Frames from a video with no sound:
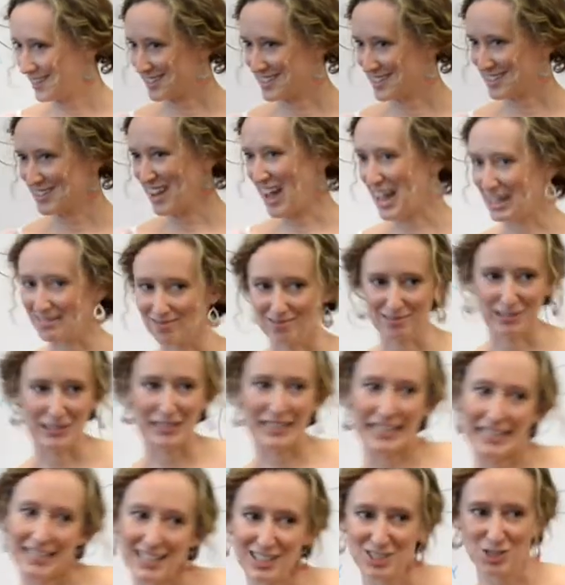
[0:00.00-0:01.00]
it's not
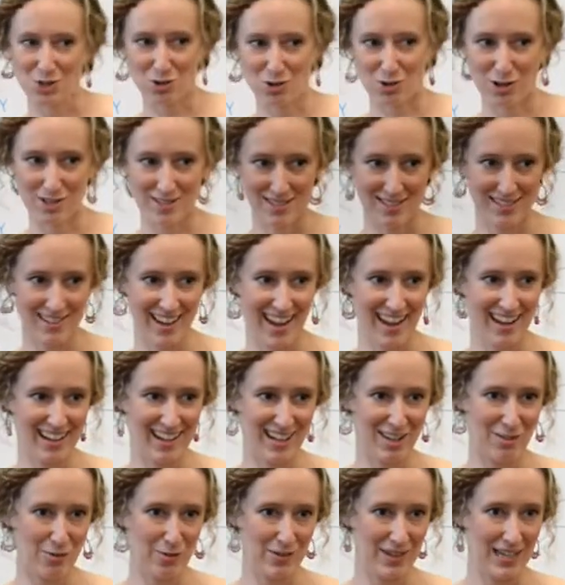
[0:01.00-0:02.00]
leaning towards the
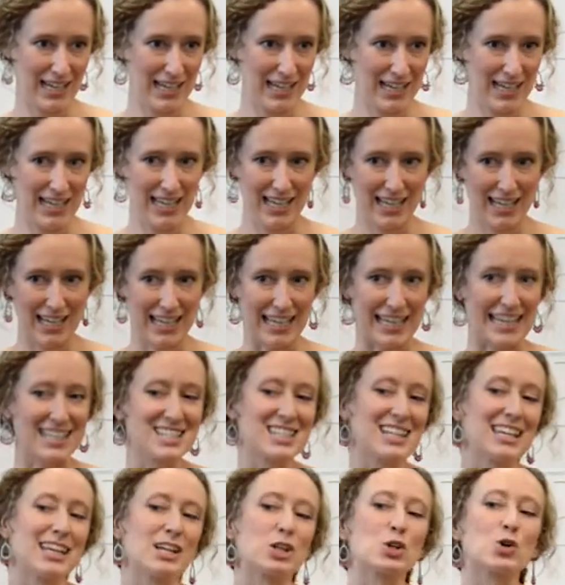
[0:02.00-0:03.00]
negative, it's
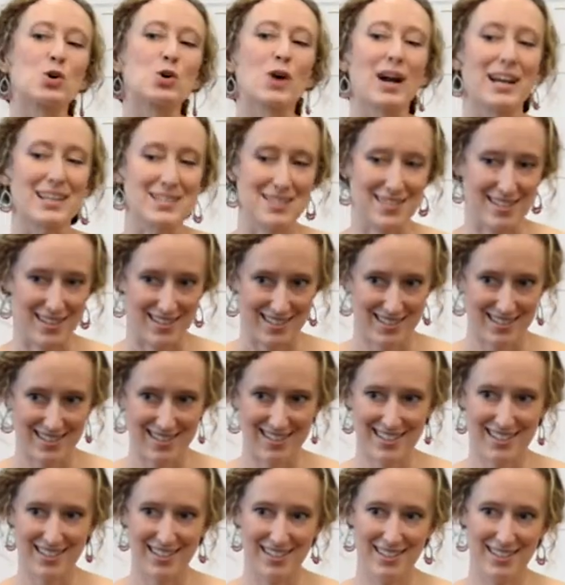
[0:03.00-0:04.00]
in
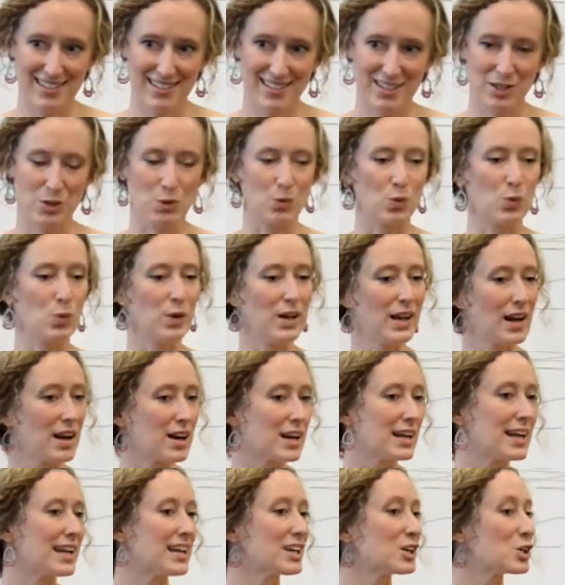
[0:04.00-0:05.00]
crisis. We are
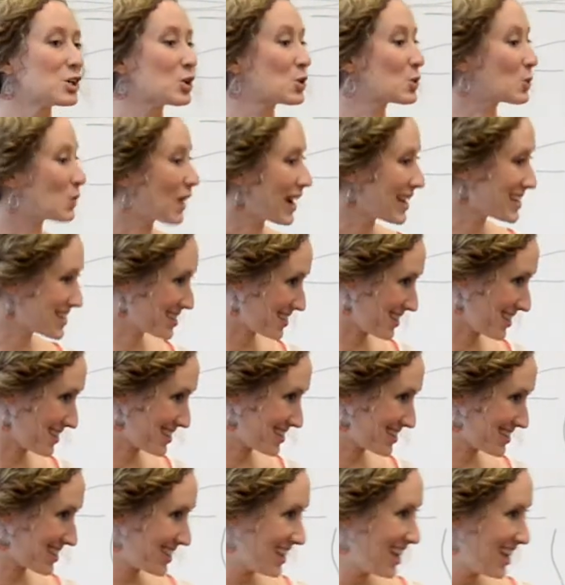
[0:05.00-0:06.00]
in
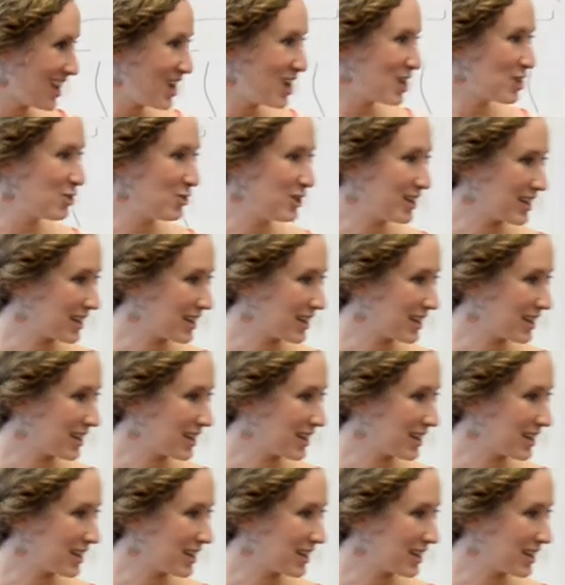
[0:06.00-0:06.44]
crisis when